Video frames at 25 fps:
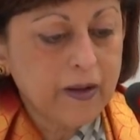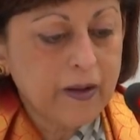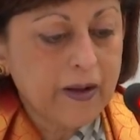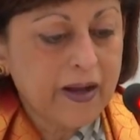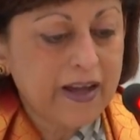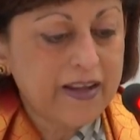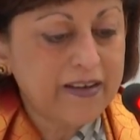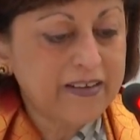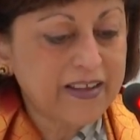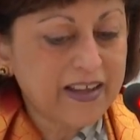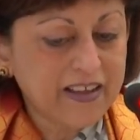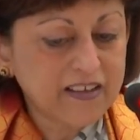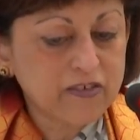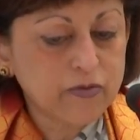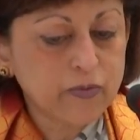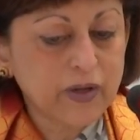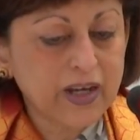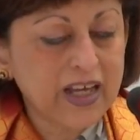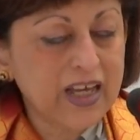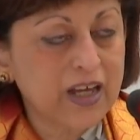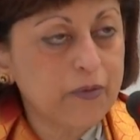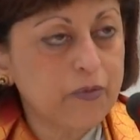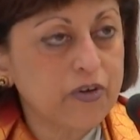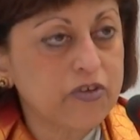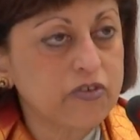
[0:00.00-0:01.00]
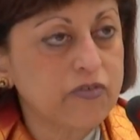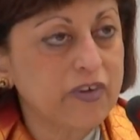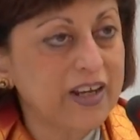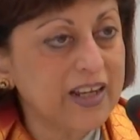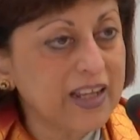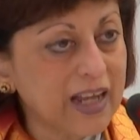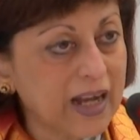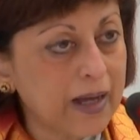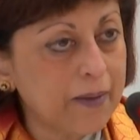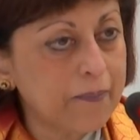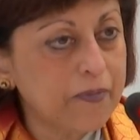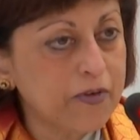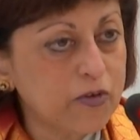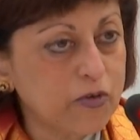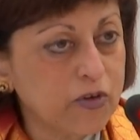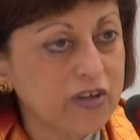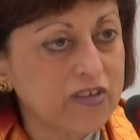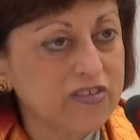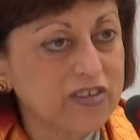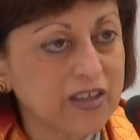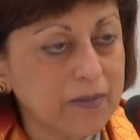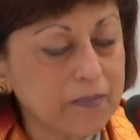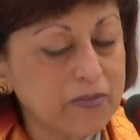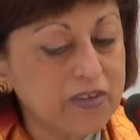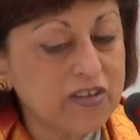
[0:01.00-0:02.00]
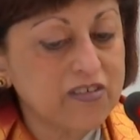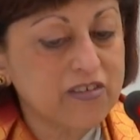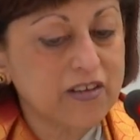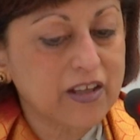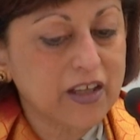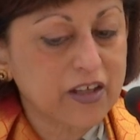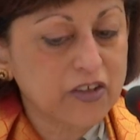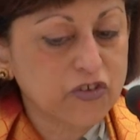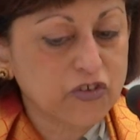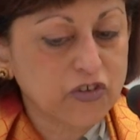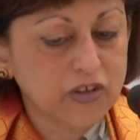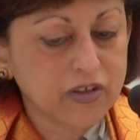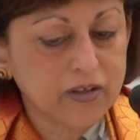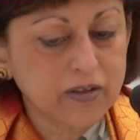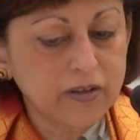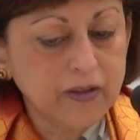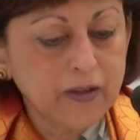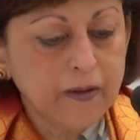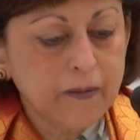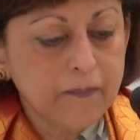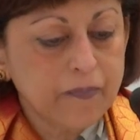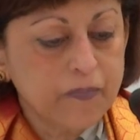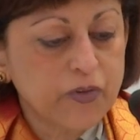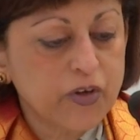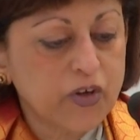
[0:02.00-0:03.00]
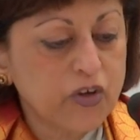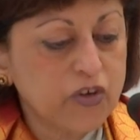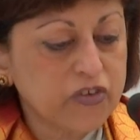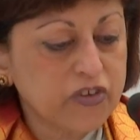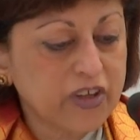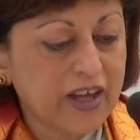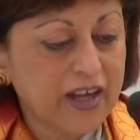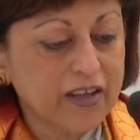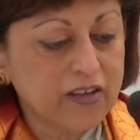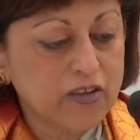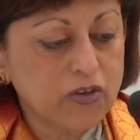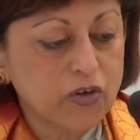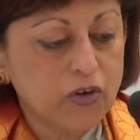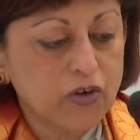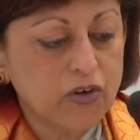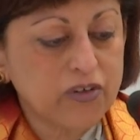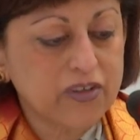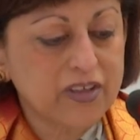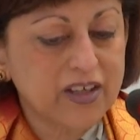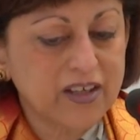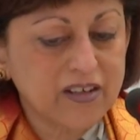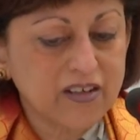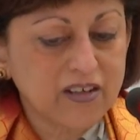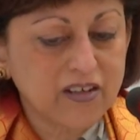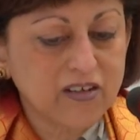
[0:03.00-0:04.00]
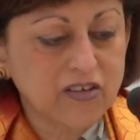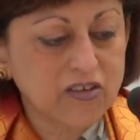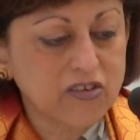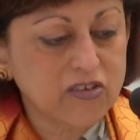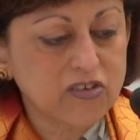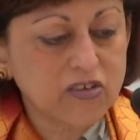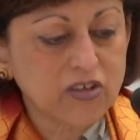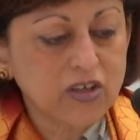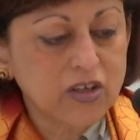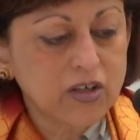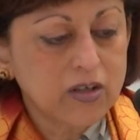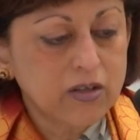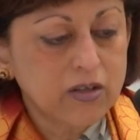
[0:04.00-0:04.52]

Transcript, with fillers: And that's why I was very happy to accept this lecture because I thought that it is